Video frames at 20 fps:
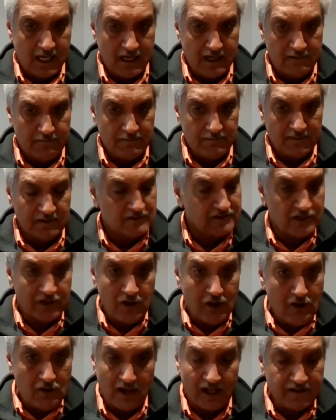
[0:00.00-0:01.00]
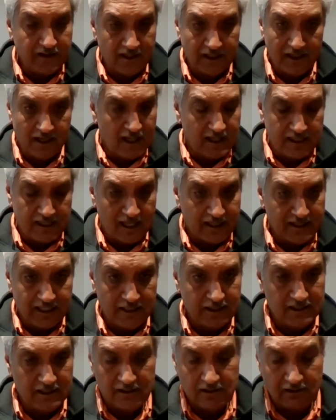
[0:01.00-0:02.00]
Um, so no, I think I, I
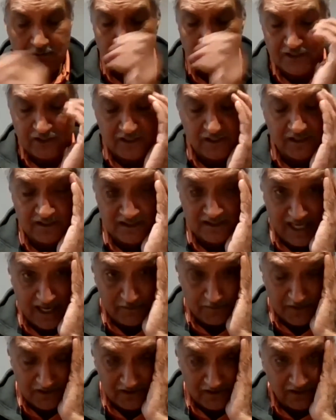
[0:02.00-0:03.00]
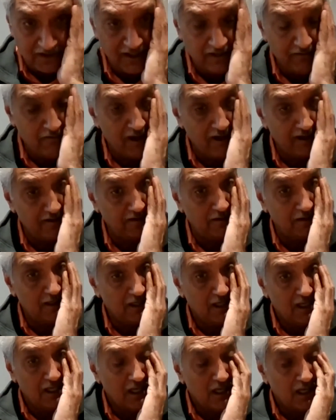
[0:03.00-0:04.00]
think your question is absolutely right
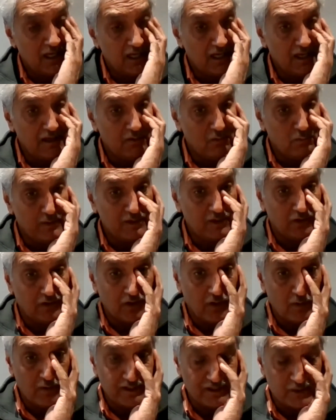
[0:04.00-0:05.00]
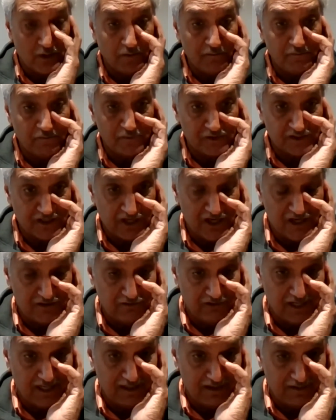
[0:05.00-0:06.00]
uh, we don't always offer
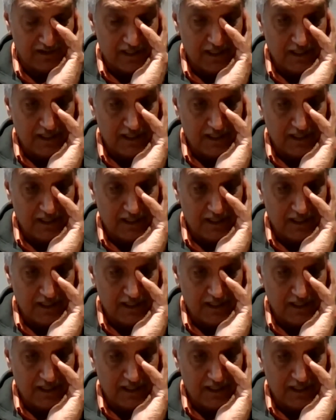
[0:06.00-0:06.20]
surgery,